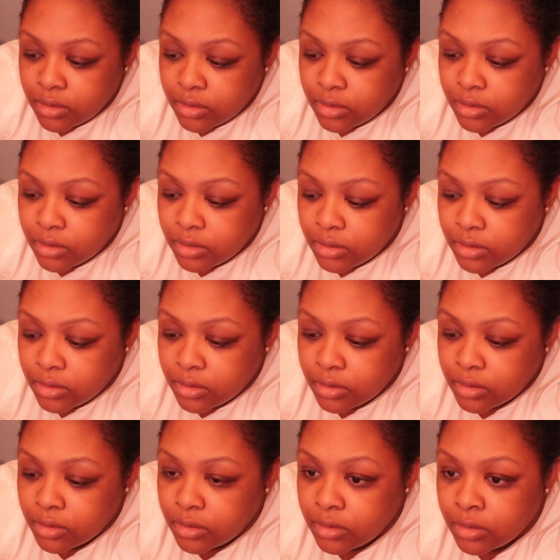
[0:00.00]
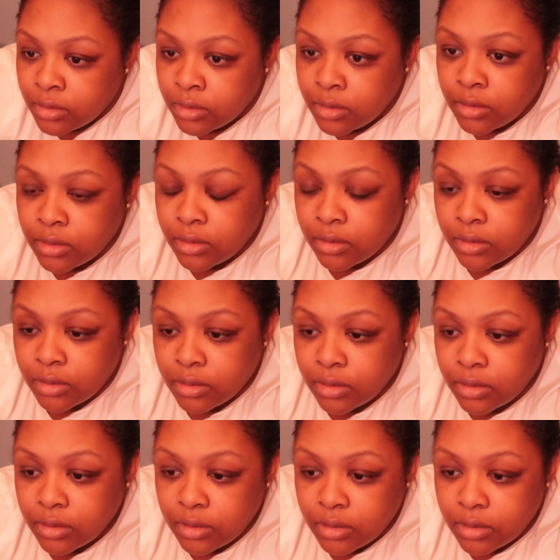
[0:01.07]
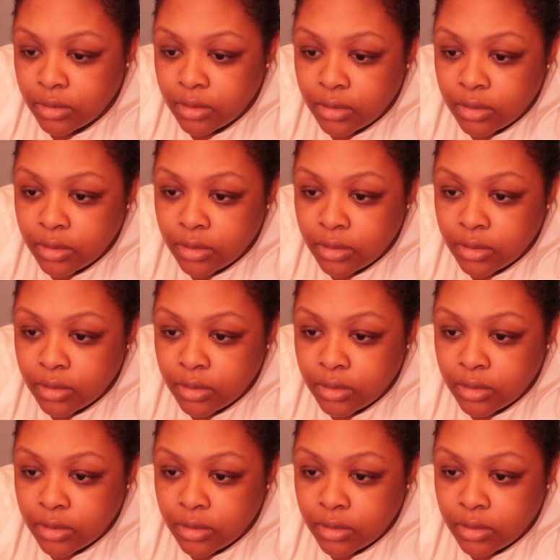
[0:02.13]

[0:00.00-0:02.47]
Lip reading: [no speech]